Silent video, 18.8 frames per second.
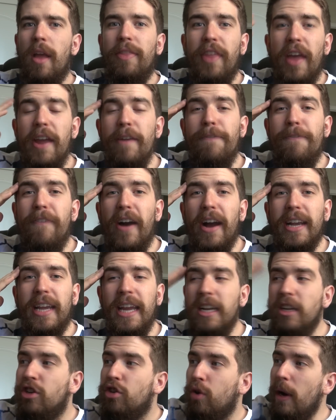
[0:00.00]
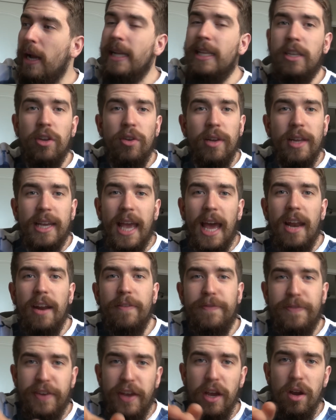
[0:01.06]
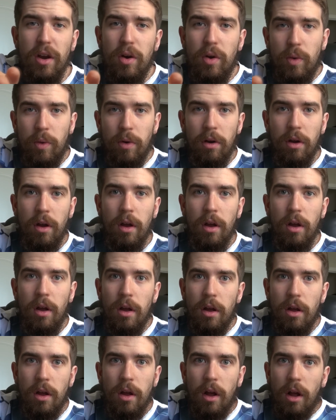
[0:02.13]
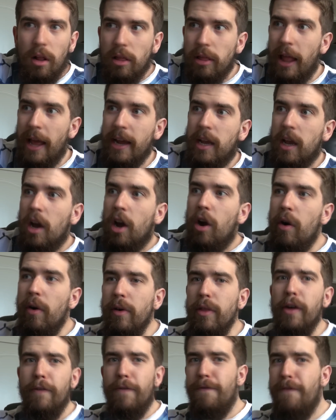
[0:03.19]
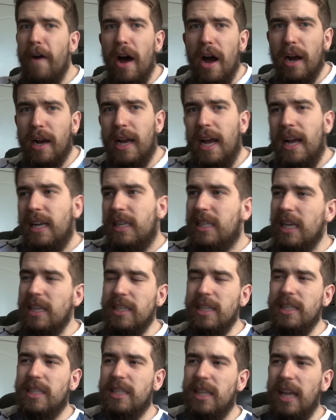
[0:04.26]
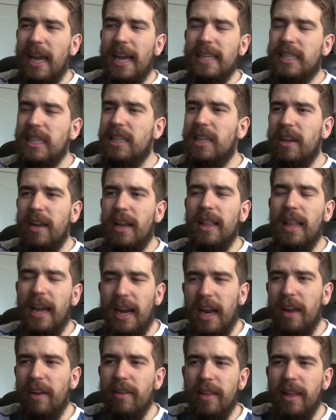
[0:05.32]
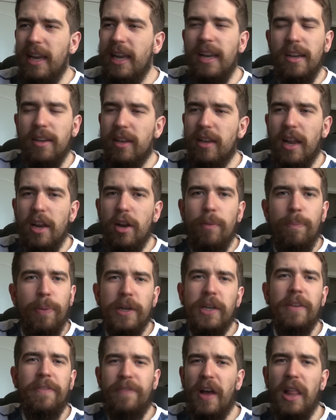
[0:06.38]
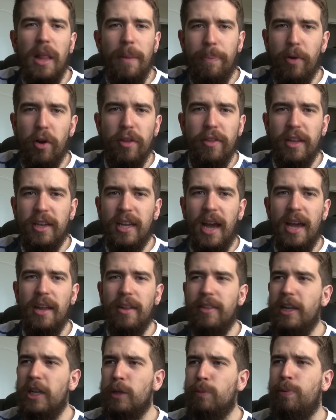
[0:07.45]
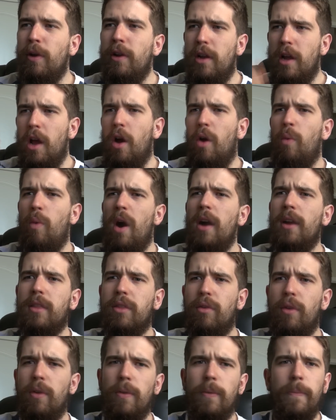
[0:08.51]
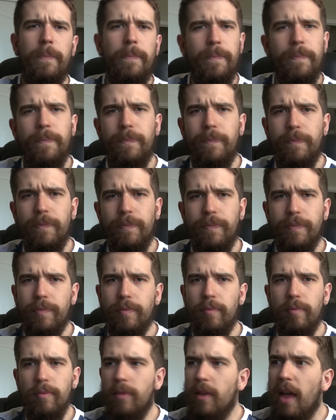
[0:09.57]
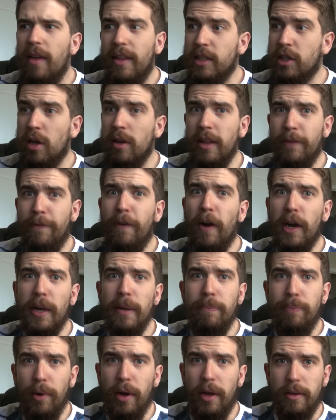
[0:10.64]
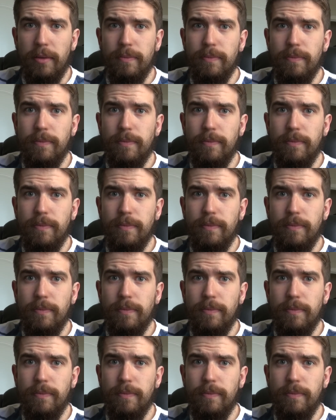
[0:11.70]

They fucking tricked you to get a view. Like, who the fuck says it's a, like, they don't put developer in the title, they just put walkthrough. That's all they fucking put.